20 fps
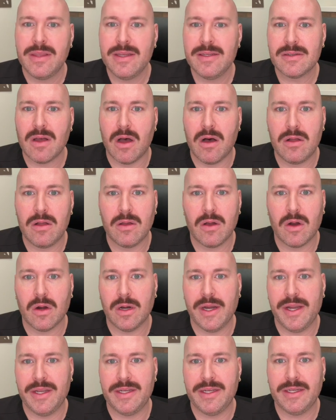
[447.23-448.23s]
These all
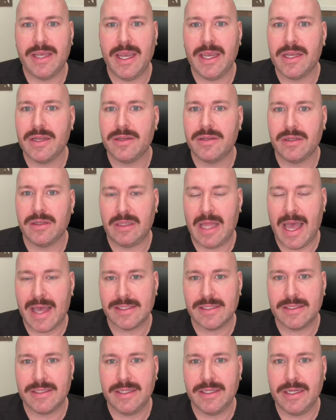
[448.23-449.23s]
are indicated to
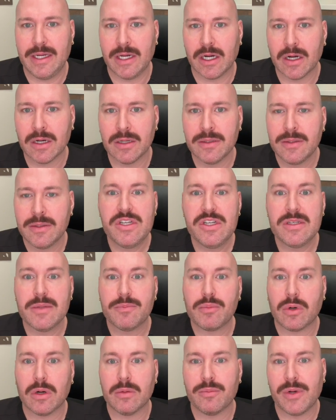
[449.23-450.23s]
last a year, which is
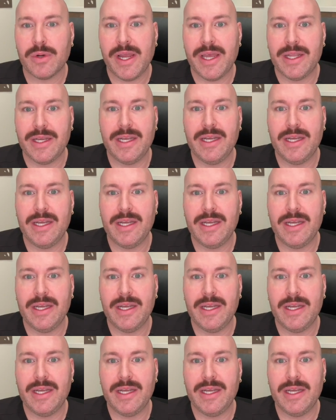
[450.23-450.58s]
appropriate.